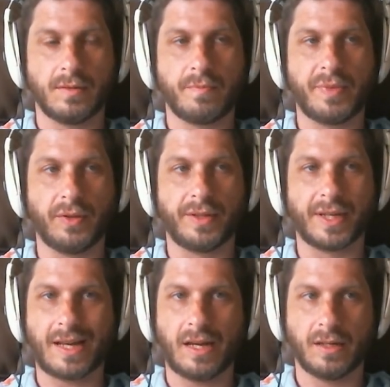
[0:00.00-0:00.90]
build
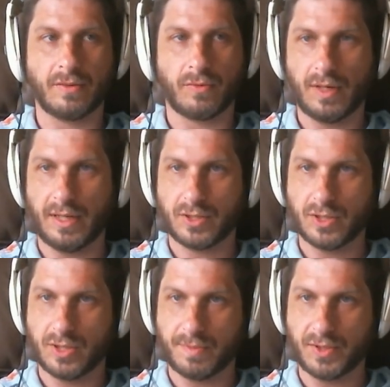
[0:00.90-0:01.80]
the kind of
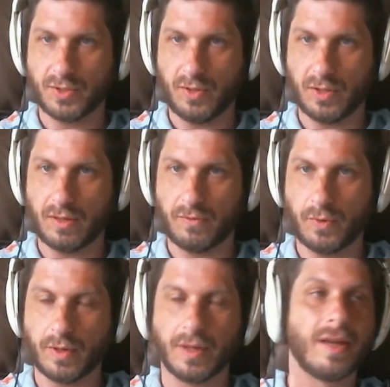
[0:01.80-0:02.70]
relationship that you're looking
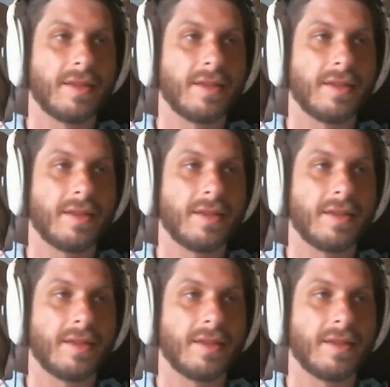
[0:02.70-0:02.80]
for.